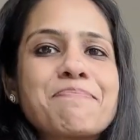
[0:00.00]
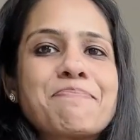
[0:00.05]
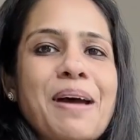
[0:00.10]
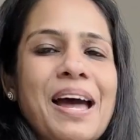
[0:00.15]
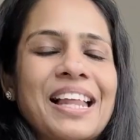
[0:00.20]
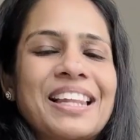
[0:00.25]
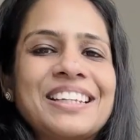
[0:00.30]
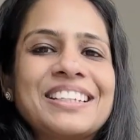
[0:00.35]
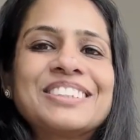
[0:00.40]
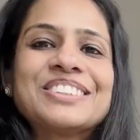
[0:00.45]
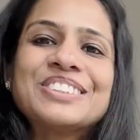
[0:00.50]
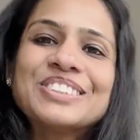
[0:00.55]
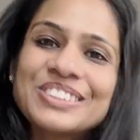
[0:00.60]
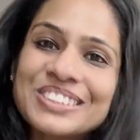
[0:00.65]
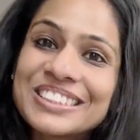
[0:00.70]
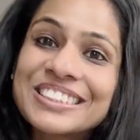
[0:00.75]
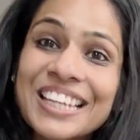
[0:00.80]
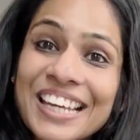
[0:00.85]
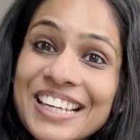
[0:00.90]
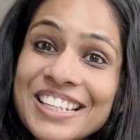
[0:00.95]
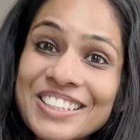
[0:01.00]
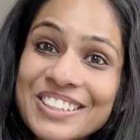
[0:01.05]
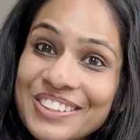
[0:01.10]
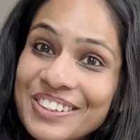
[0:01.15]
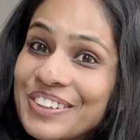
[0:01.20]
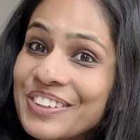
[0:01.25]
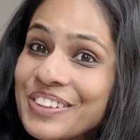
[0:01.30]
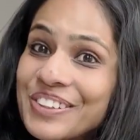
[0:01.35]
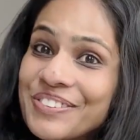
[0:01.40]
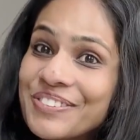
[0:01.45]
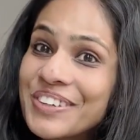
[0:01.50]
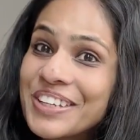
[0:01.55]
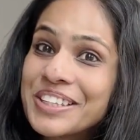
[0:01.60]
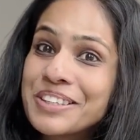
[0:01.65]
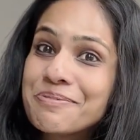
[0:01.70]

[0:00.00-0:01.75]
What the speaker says: palette. So stay tuned with